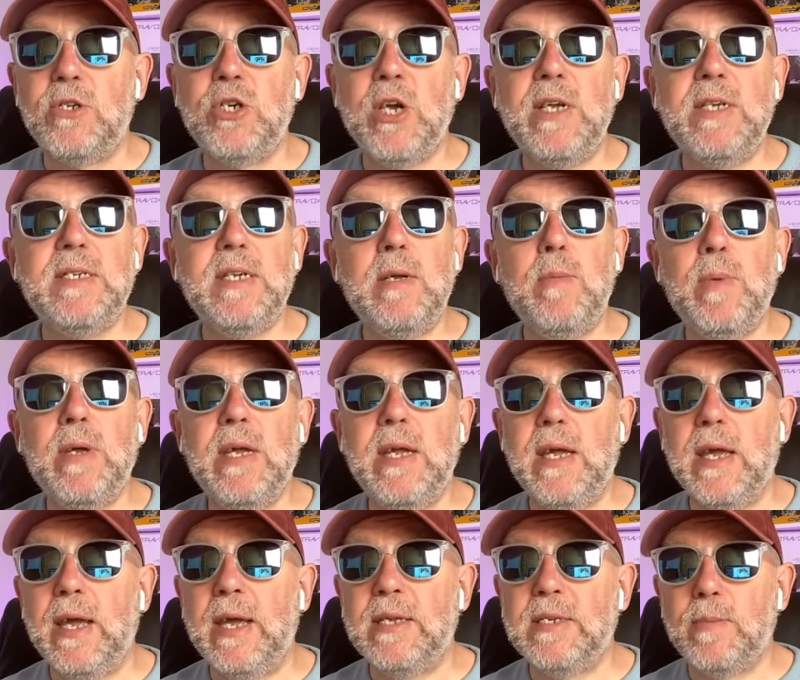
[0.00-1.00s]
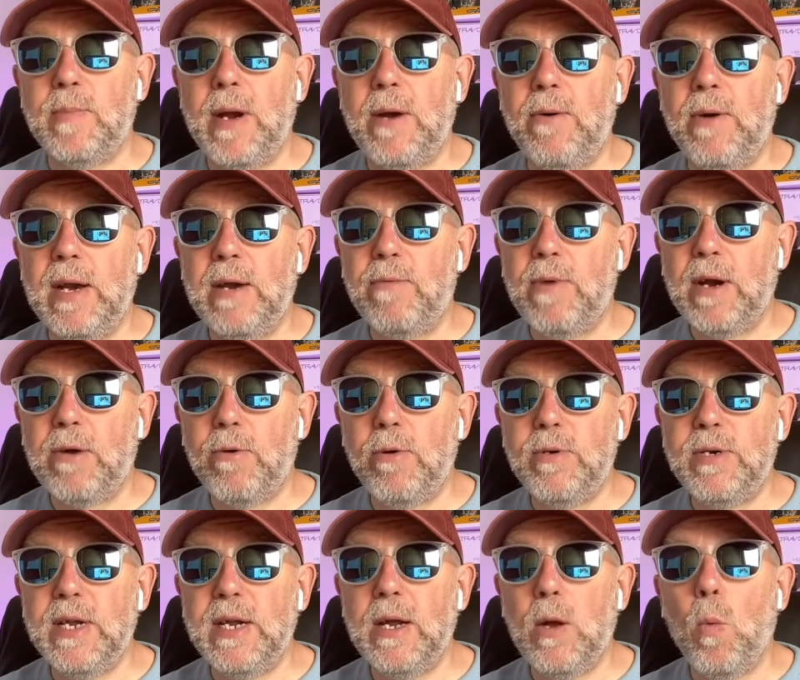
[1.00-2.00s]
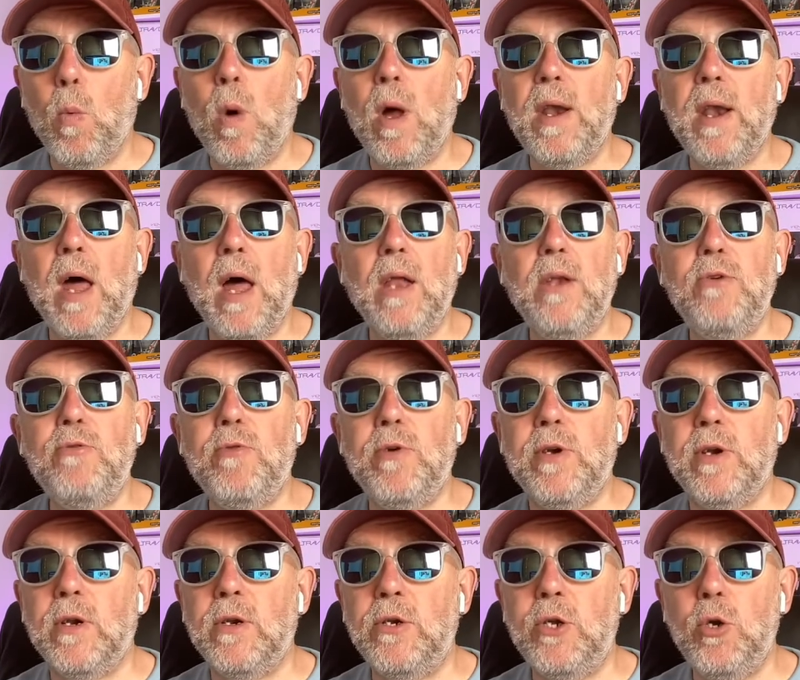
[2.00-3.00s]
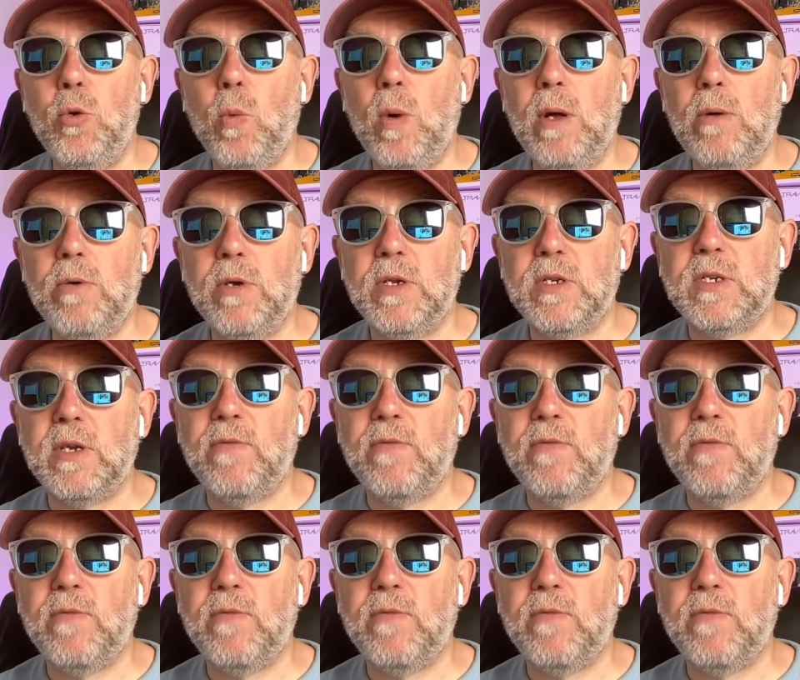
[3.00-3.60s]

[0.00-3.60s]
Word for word: J C B is apparently recruiting one hundred new welders